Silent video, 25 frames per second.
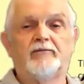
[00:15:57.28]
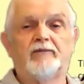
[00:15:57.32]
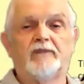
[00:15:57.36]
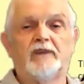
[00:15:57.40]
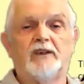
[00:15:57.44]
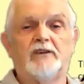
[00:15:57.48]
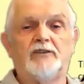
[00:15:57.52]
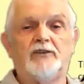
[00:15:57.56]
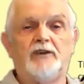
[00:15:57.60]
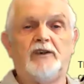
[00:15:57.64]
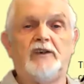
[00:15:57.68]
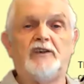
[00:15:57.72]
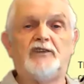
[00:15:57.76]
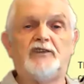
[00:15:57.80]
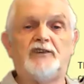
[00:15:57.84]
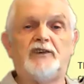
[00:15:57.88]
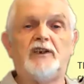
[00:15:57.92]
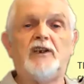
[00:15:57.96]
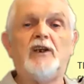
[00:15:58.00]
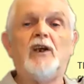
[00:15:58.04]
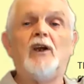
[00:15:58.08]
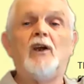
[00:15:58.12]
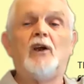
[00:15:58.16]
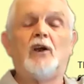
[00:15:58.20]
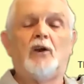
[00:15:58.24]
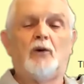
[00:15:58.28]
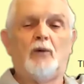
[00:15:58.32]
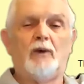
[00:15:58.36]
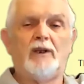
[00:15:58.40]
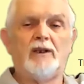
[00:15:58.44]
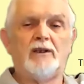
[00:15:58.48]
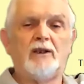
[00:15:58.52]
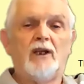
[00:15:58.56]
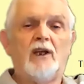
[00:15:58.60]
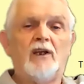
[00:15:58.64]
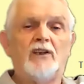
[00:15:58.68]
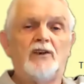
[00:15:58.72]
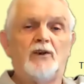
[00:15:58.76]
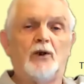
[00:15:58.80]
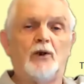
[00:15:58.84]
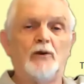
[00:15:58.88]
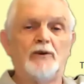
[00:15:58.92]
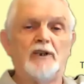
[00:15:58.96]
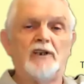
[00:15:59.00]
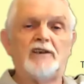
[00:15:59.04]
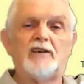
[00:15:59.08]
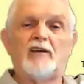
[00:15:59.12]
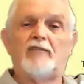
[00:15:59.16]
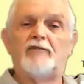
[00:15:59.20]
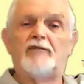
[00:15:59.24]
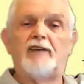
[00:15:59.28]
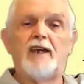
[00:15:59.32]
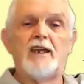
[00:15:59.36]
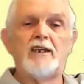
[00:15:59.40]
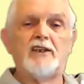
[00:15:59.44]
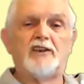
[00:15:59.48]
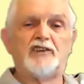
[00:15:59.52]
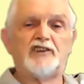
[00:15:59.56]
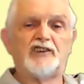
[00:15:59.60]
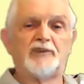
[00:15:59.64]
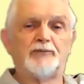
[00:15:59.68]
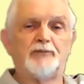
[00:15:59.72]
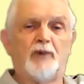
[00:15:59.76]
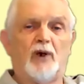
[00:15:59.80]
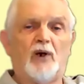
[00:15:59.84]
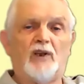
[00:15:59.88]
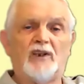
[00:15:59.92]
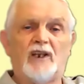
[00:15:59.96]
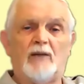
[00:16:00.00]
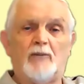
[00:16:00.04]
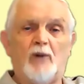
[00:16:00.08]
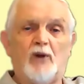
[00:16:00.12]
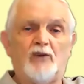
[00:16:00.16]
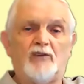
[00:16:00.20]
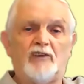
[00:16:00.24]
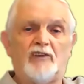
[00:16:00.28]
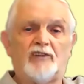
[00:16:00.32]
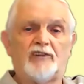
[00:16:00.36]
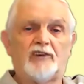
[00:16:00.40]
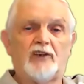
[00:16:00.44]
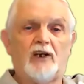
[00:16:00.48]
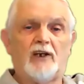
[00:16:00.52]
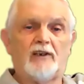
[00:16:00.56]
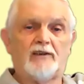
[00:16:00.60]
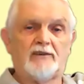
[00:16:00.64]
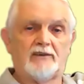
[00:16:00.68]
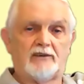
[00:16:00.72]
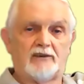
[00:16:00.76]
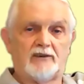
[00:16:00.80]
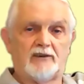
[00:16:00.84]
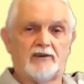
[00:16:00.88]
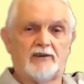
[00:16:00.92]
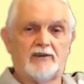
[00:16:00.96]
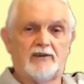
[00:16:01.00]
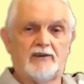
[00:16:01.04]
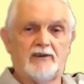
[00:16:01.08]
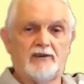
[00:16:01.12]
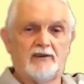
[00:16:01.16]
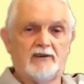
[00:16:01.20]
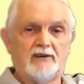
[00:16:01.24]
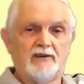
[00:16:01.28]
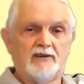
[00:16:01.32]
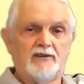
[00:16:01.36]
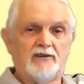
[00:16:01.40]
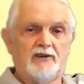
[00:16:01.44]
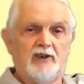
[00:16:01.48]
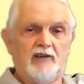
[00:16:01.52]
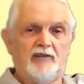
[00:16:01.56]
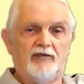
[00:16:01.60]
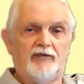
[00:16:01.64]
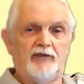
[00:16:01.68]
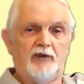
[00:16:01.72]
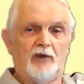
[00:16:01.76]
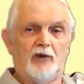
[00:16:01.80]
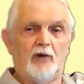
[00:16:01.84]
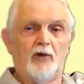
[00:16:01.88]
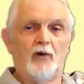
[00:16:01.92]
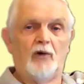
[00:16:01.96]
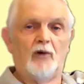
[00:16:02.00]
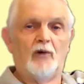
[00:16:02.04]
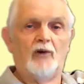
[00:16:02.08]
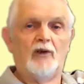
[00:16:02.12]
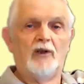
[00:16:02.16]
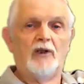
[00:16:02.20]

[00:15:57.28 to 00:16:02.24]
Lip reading: So you can see, you only need a very small amount of current to flow